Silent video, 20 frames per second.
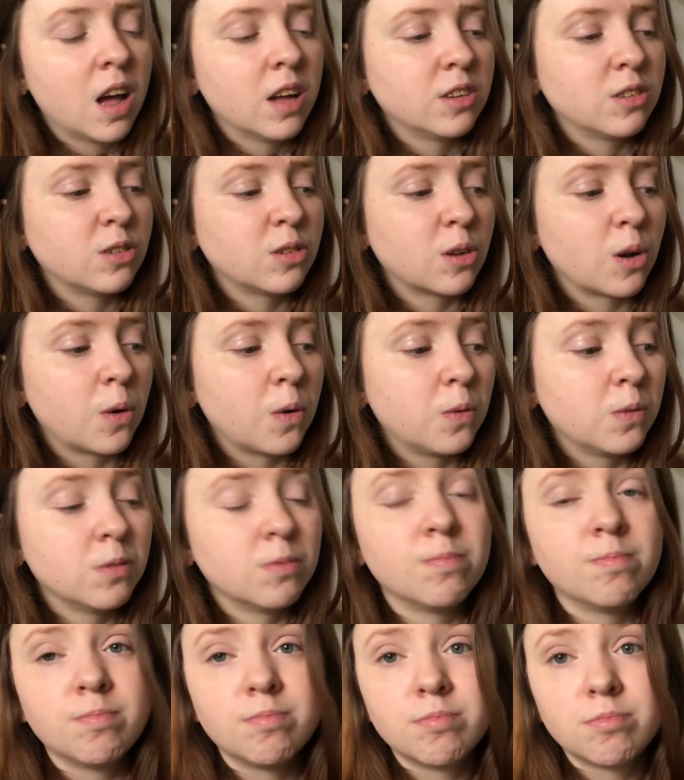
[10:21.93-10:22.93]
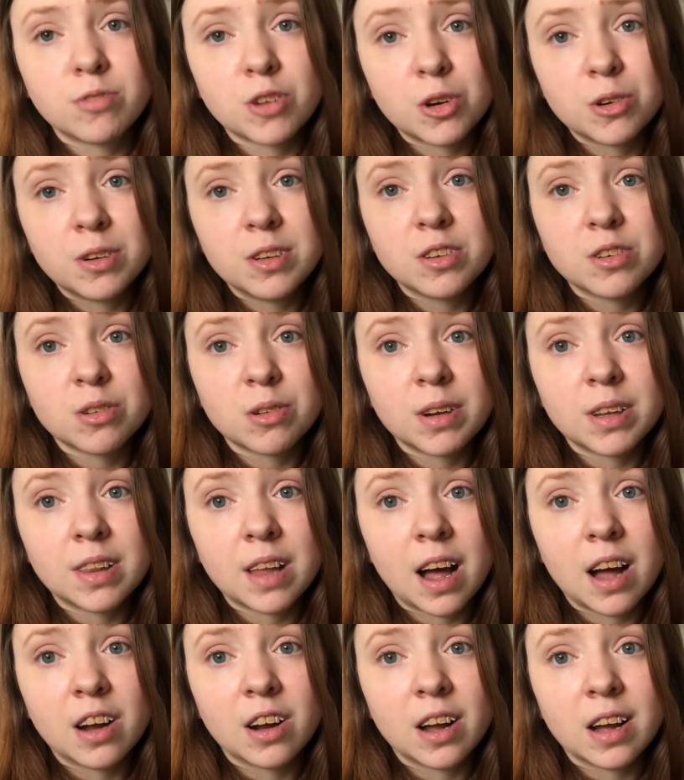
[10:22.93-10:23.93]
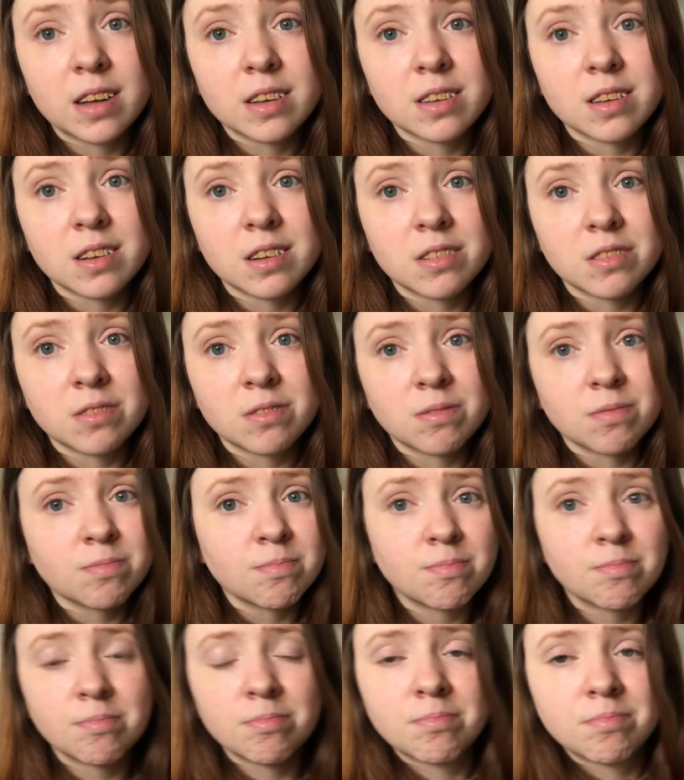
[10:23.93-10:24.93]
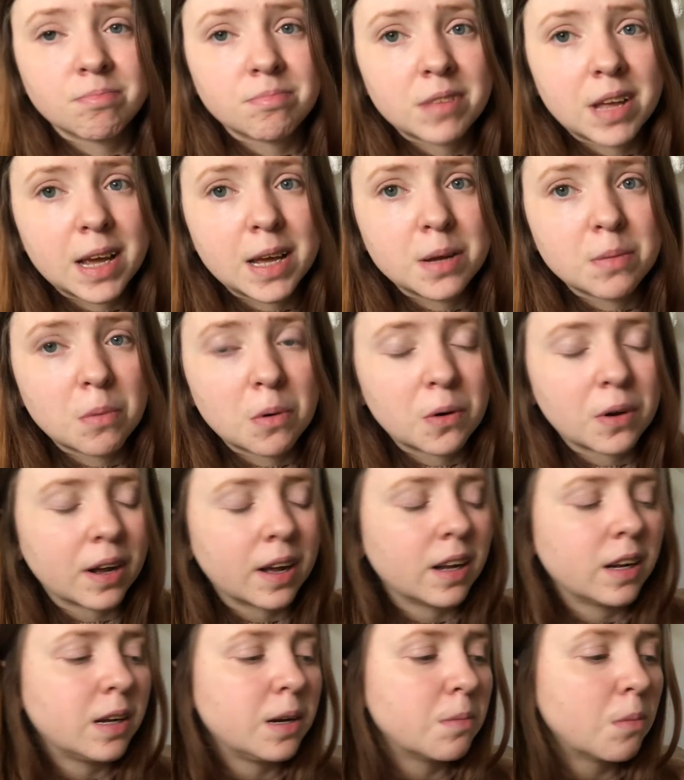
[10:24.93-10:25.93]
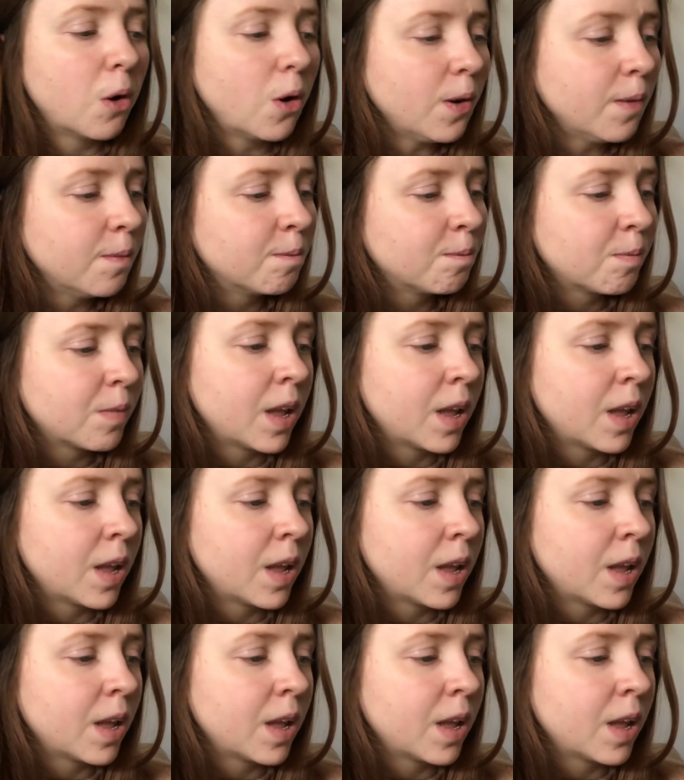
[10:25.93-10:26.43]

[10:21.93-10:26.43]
so don't need to read that as an ebook anymore.